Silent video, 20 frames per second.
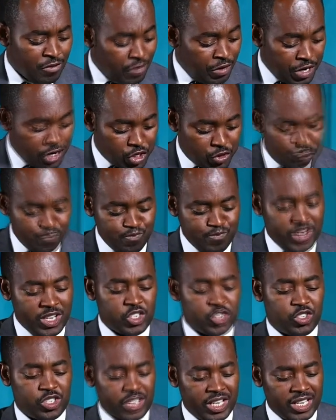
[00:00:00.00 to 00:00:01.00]
for his
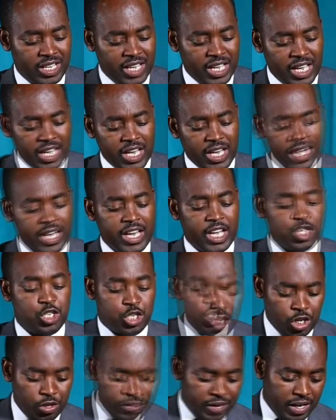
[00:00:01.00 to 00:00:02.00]
mercy
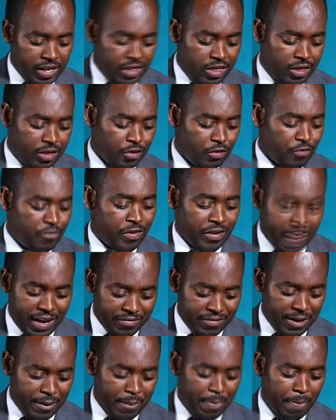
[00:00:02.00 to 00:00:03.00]
endureth
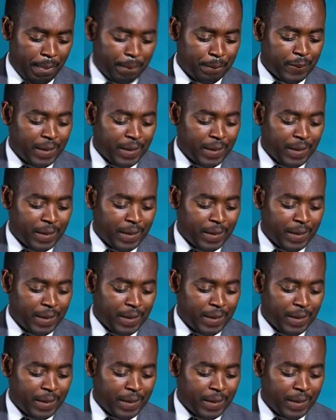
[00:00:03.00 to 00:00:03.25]
forever